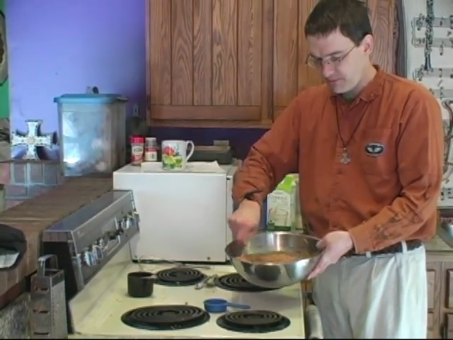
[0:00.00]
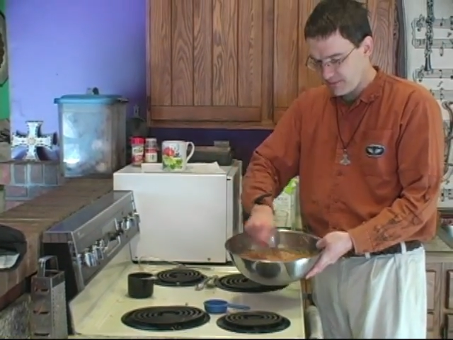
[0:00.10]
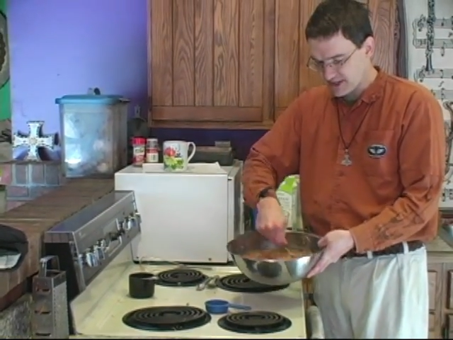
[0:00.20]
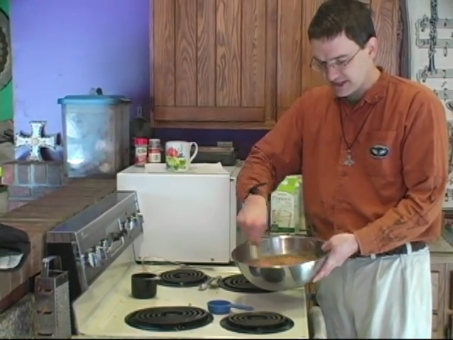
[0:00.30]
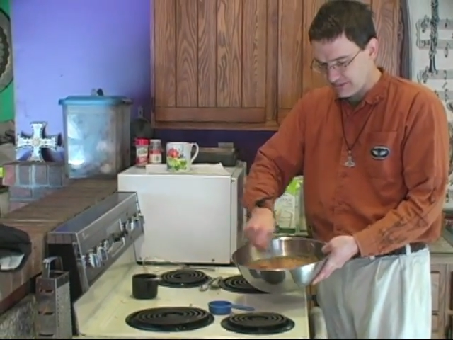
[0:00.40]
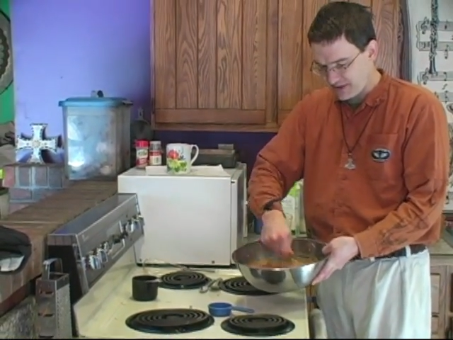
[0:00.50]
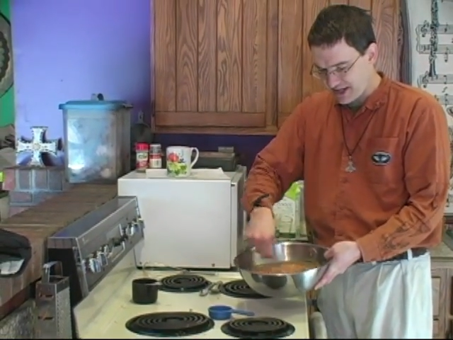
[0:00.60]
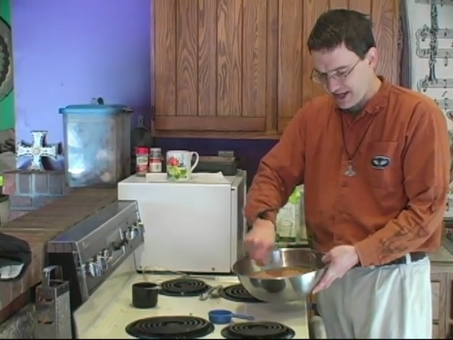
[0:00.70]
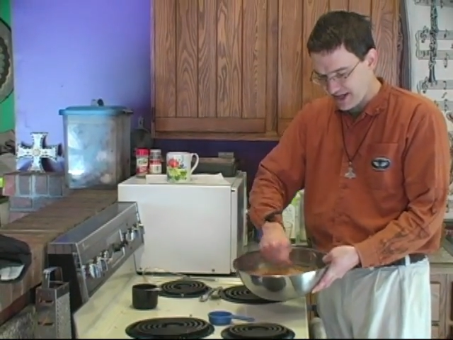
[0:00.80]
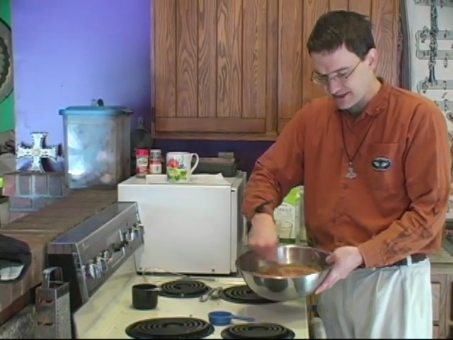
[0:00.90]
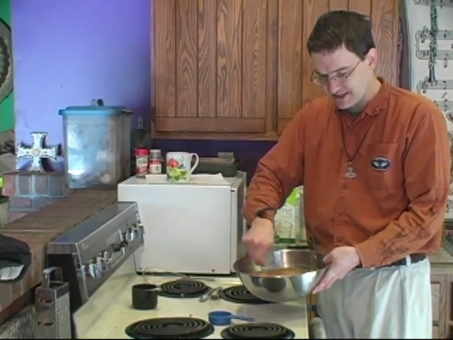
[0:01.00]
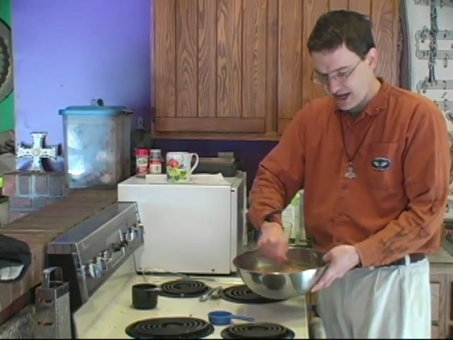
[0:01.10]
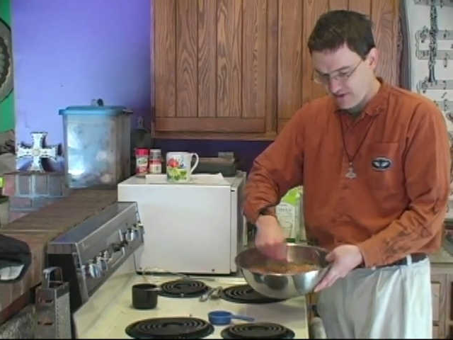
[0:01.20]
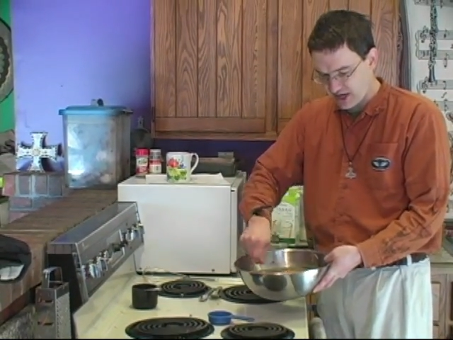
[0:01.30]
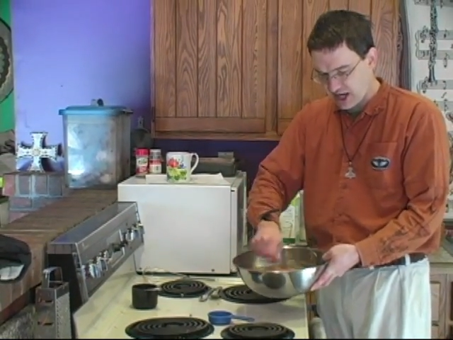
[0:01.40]
mixing the pecans
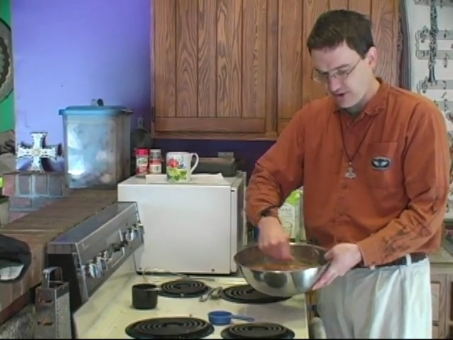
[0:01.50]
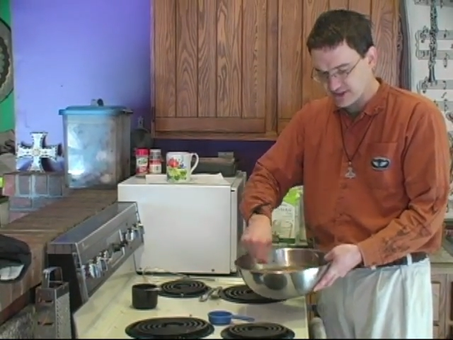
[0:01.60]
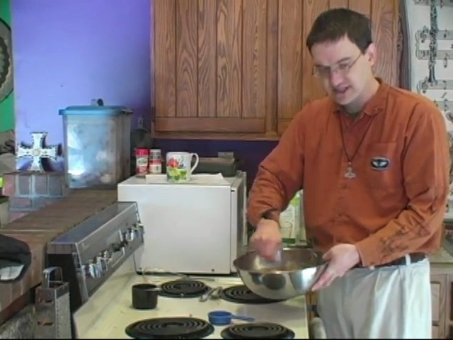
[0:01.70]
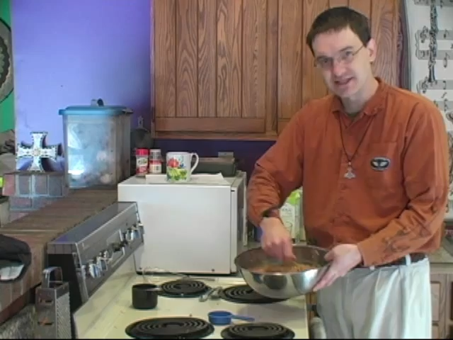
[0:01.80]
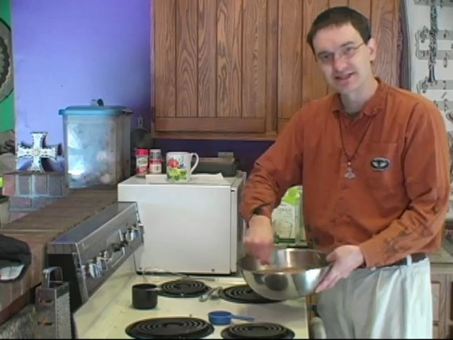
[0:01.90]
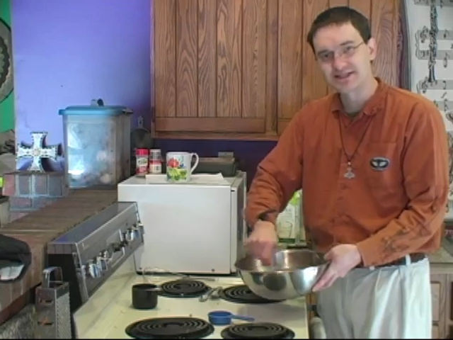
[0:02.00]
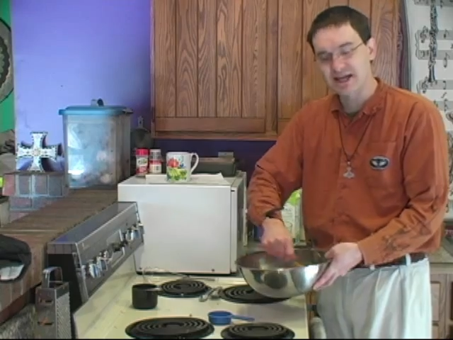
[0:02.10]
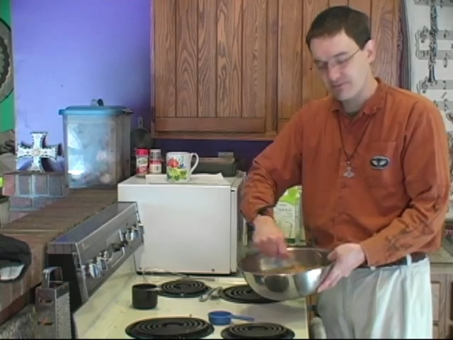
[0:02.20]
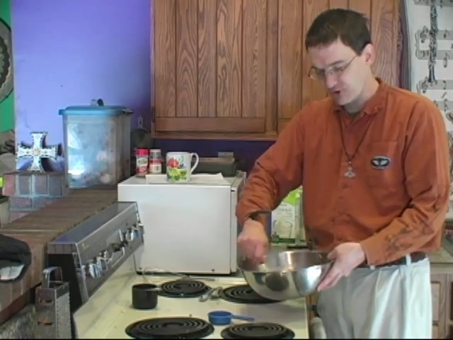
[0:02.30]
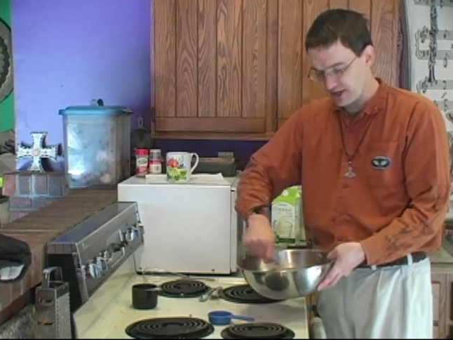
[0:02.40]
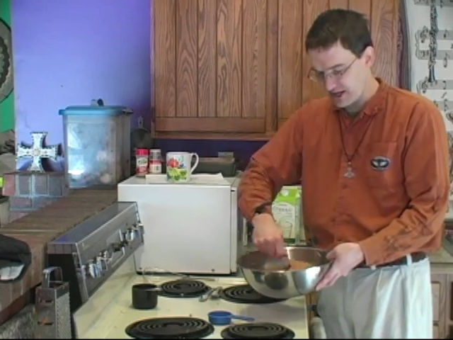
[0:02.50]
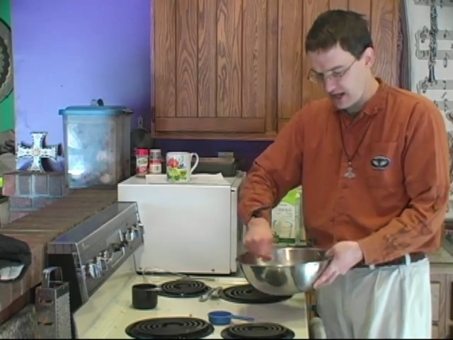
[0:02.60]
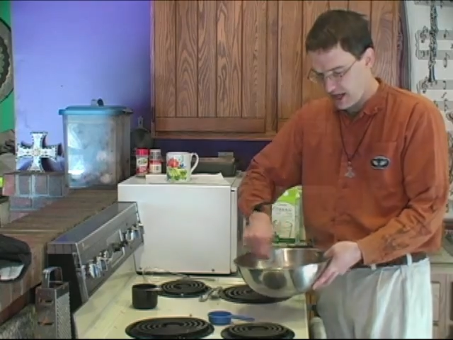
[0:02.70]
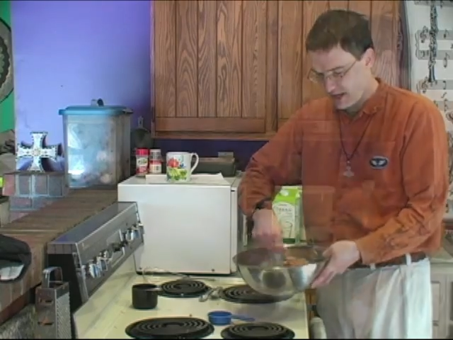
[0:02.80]
and the carrots in separately.